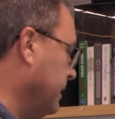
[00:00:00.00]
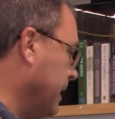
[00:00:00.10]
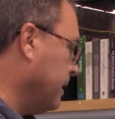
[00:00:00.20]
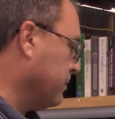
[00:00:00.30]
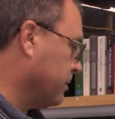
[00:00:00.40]

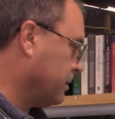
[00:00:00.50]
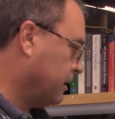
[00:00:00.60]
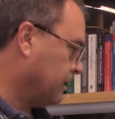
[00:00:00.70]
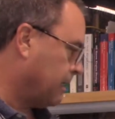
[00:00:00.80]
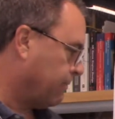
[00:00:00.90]
dangerous.
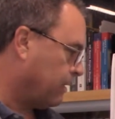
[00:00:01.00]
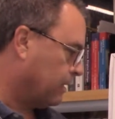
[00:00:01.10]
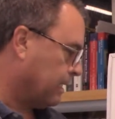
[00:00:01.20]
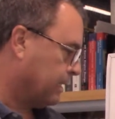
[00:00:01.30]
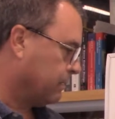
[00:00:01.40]
These have all
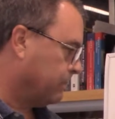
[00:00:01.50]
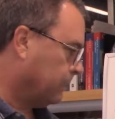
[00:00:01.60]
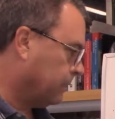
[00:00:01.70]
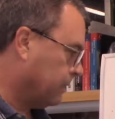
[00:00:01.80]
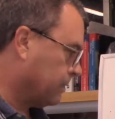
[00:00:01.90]
kinds of
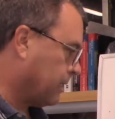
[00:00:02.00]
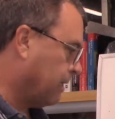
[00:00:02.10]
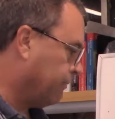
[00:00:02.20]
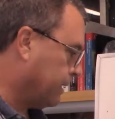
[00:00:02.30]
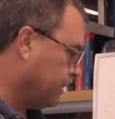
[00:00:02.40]
built-in
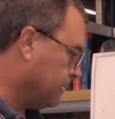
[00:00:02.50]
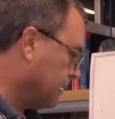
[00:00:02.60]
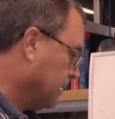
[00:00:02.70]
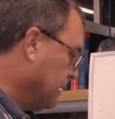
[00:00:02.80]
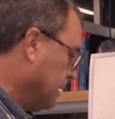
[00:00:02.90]
safeties,
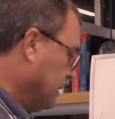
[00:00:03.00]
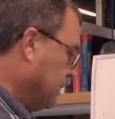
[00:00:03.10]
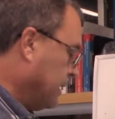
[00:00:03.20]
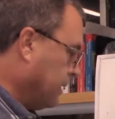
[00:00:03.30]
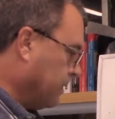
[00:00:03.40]

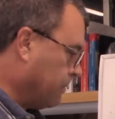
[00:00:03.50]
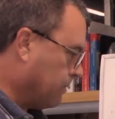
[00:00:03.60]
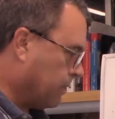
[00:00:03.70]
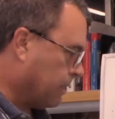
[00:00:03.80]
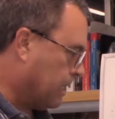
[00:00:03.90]
and
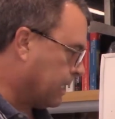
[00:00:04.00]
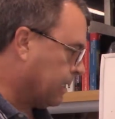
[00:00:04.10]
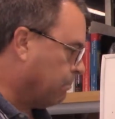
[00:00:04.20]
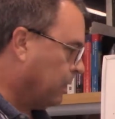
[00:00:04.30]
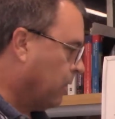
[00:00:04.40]
they're not
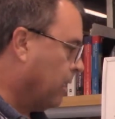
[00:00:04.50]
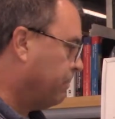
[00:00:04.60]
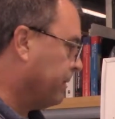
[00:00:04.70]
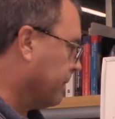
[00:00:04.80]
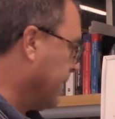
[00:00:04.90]
going to blow
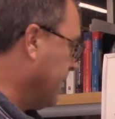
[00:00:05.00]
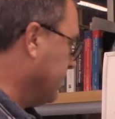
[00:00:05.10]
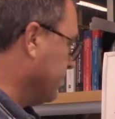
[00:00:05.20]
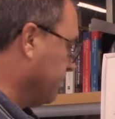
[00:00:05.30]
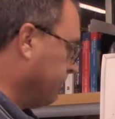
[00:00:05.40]
up in your
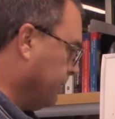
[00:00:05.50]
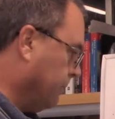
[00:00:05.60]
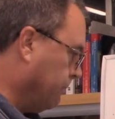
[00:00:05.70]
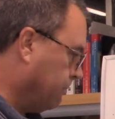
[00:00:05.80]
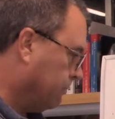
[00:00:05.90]
hands if
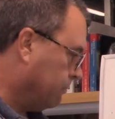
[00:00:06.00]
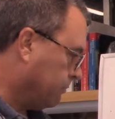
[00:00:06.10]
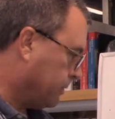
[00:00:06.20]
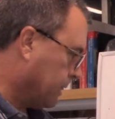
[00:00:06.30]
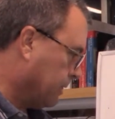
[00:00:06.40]
you
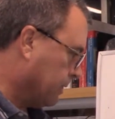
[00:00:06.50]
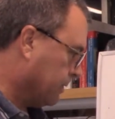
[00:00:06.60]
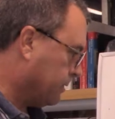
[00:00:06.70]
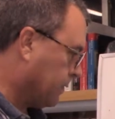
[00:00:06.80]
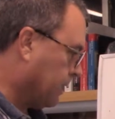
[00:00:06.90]

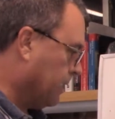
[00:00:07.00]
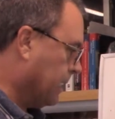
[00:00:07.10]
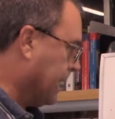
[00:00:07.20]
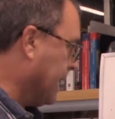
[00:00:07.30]
stick it on